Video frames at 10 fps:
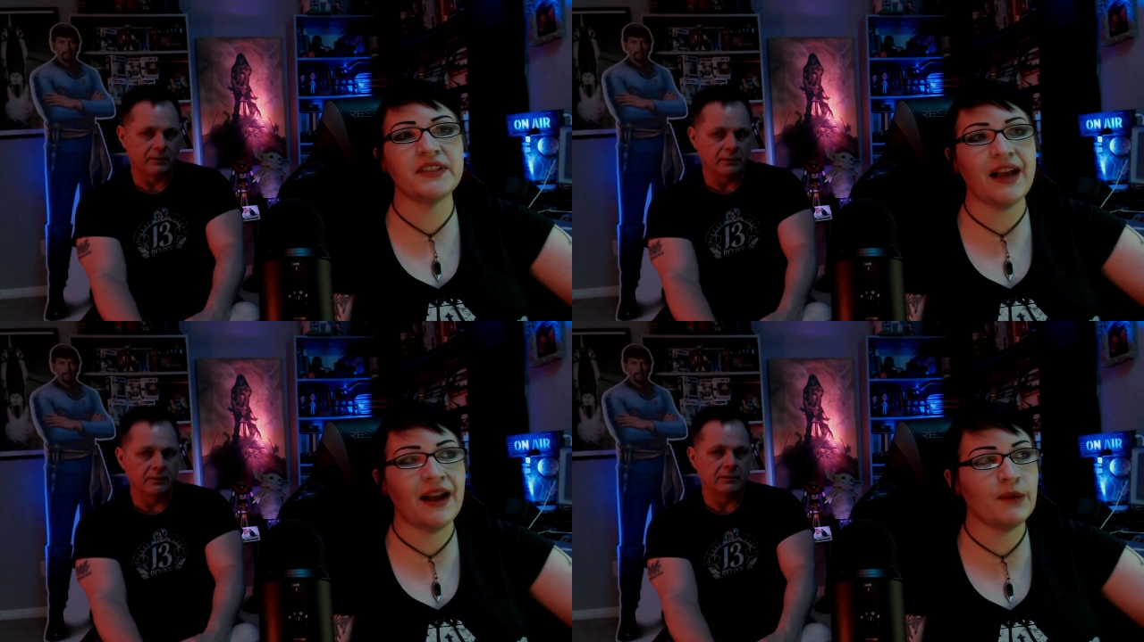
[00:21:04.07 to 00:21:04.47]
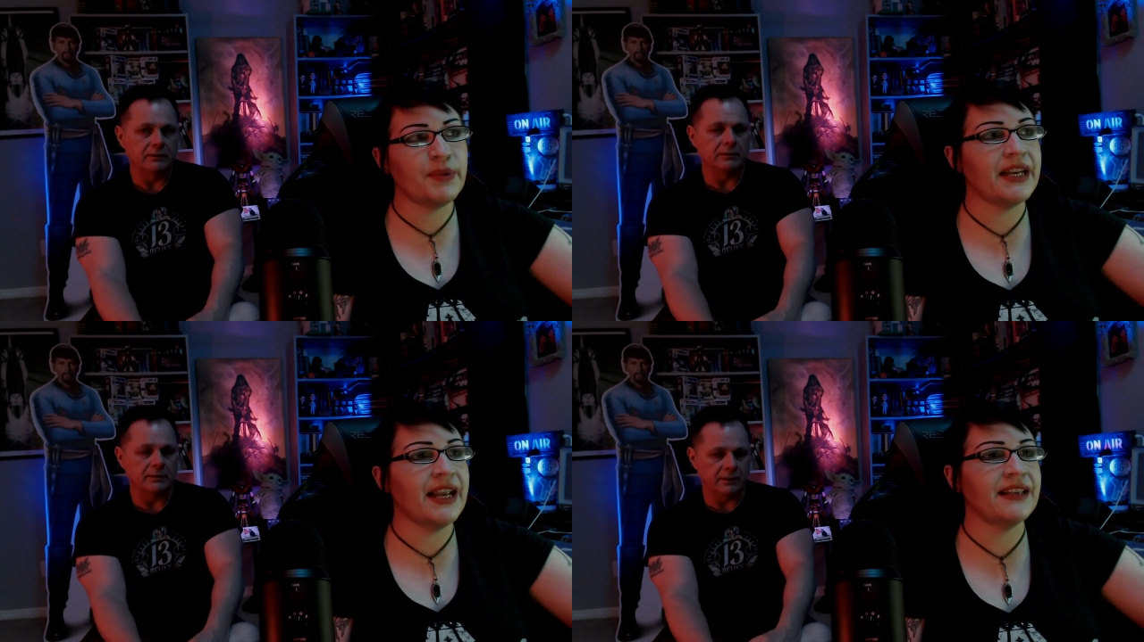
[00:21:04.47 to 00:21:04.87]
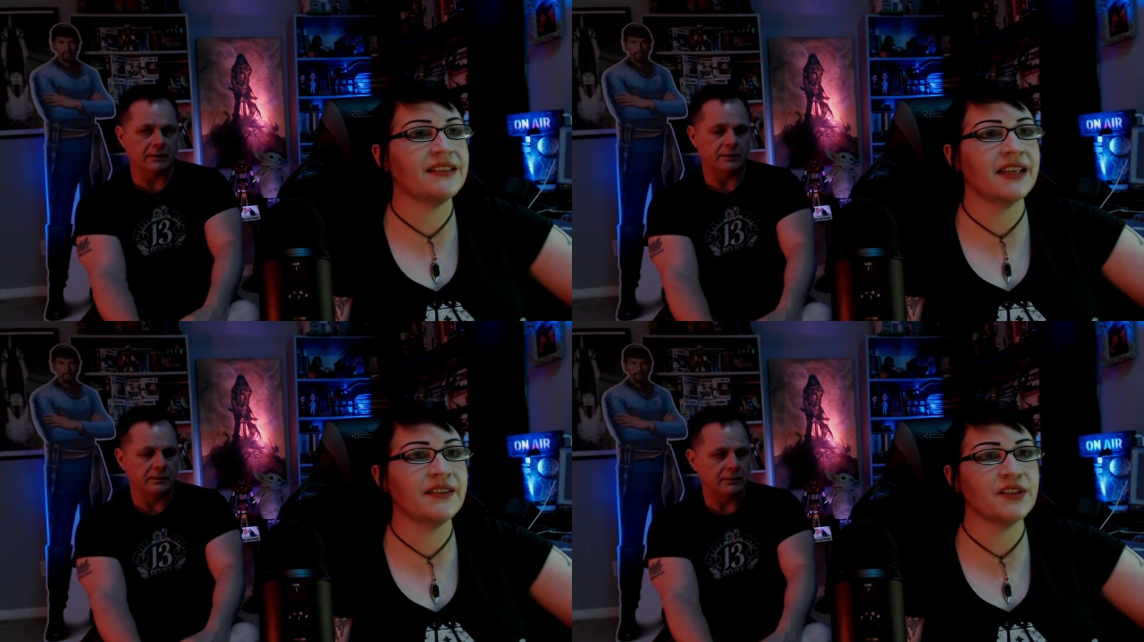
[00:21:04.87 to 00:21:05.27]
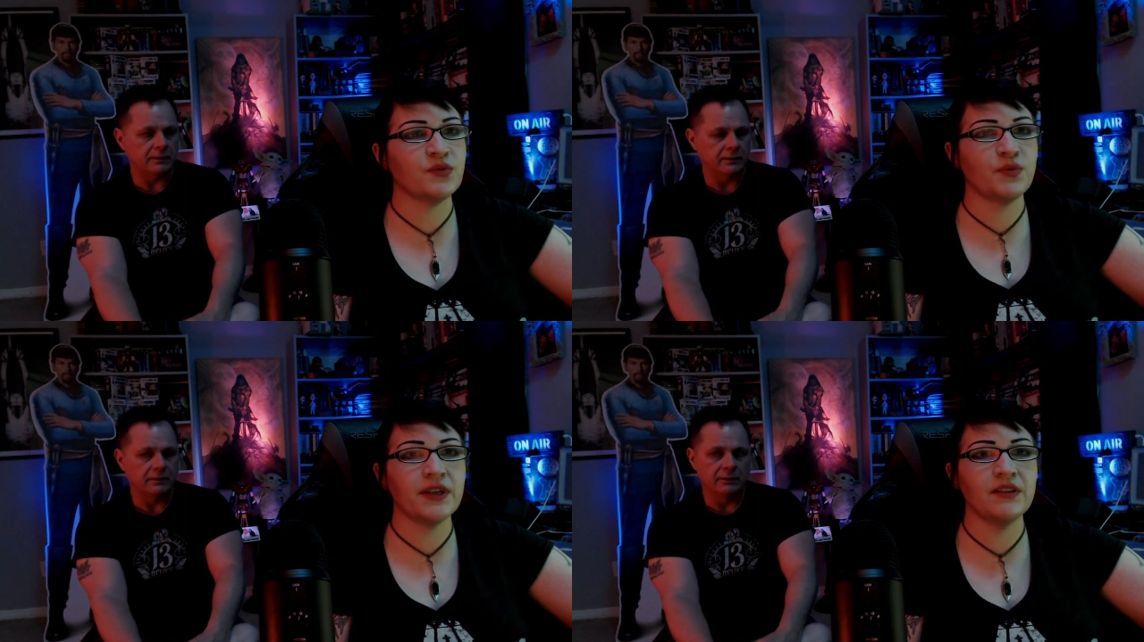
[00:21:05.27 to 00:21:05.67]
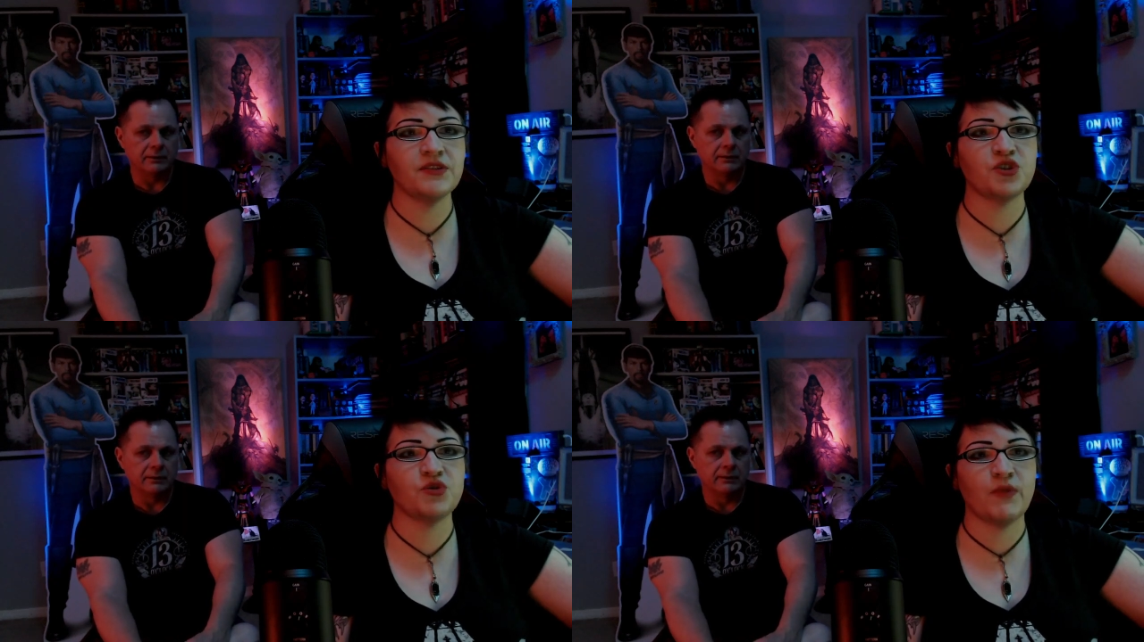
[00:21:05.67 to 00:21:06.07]
Speaker 1: top. It yeah. has like this
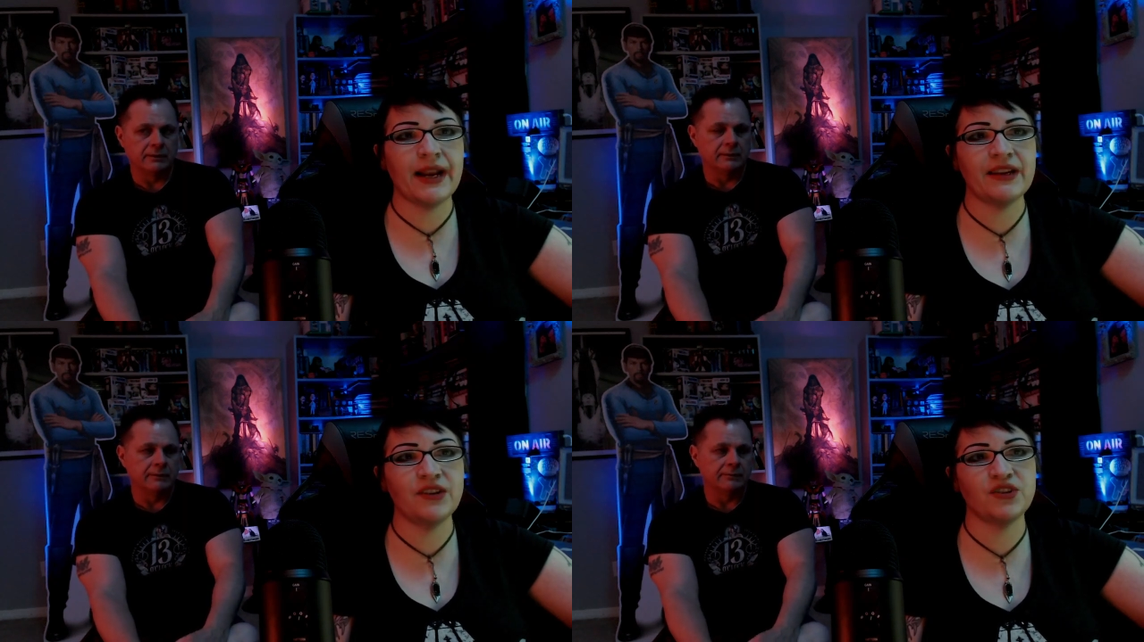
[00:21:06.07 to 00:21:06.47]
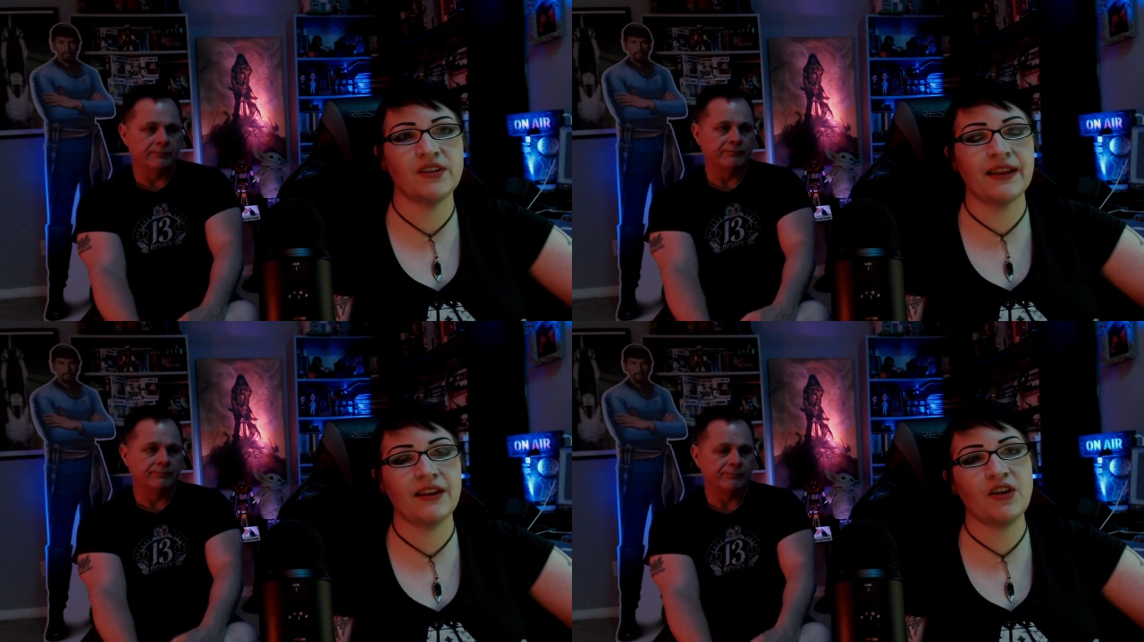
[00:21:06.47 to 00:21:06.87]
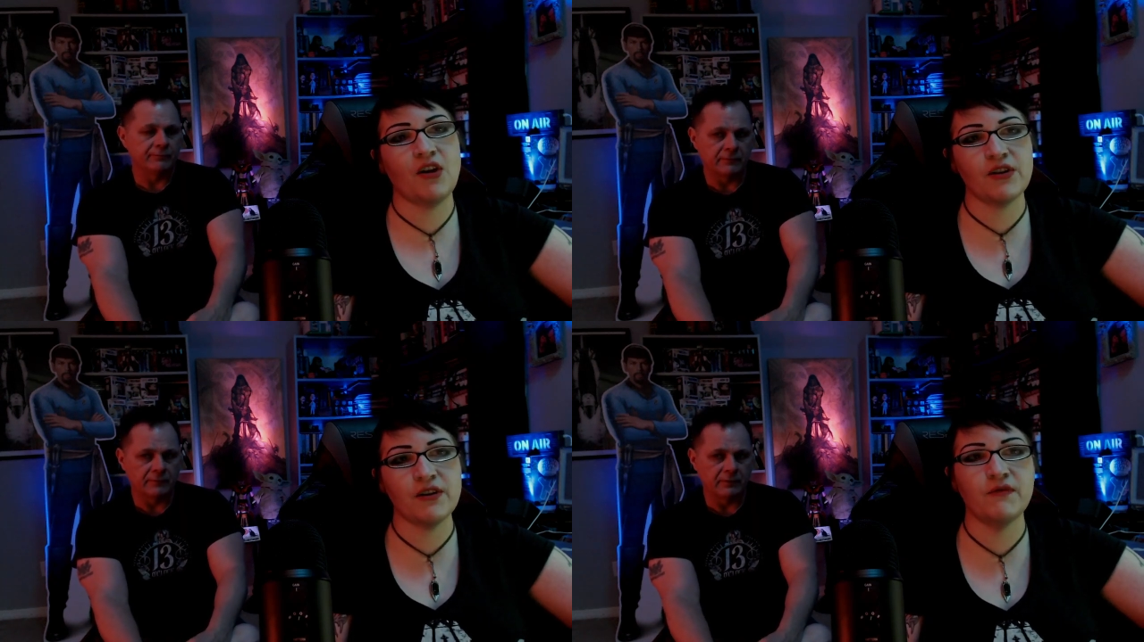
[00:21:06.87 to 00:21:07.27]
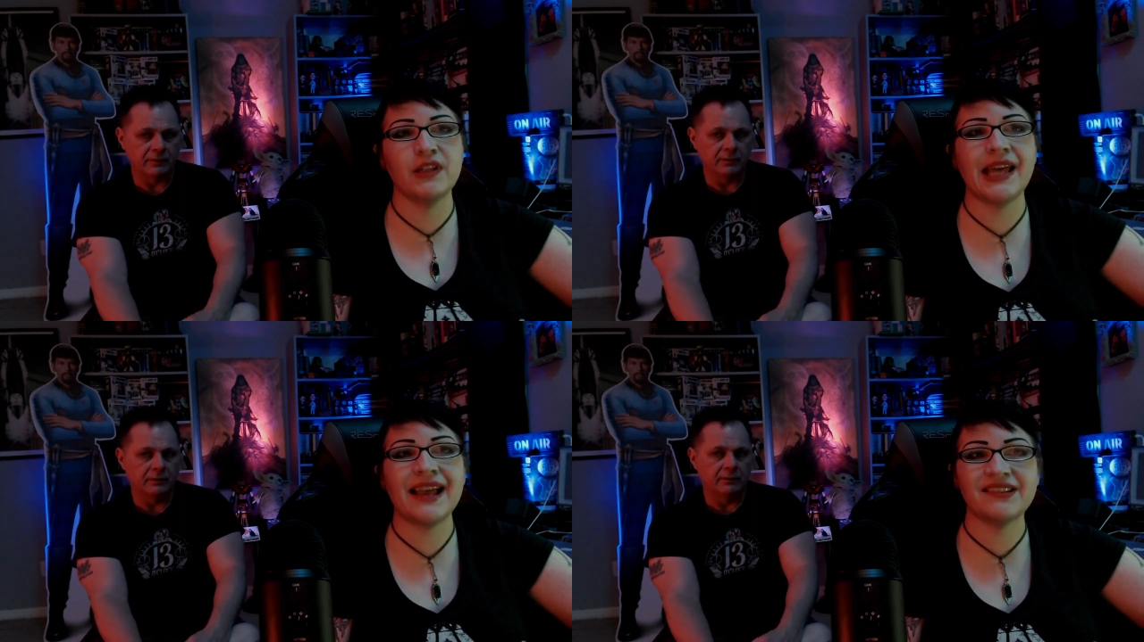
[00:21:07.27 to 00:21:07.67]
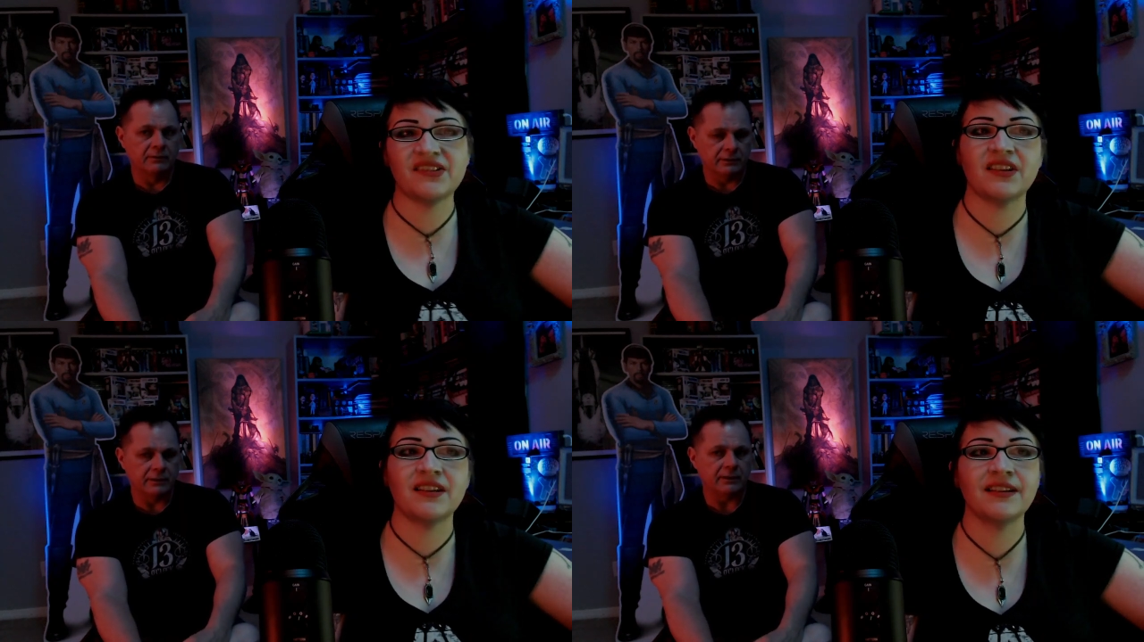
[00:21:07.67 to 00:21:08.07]
real strange, like carnival
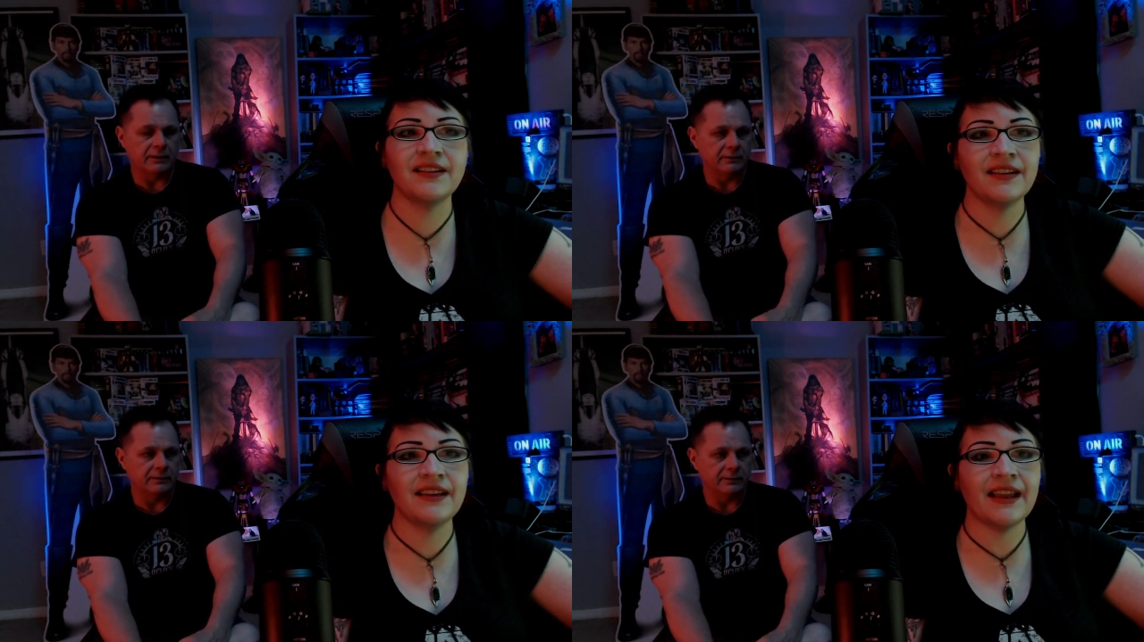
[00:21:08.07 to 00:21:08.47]
esque yeah.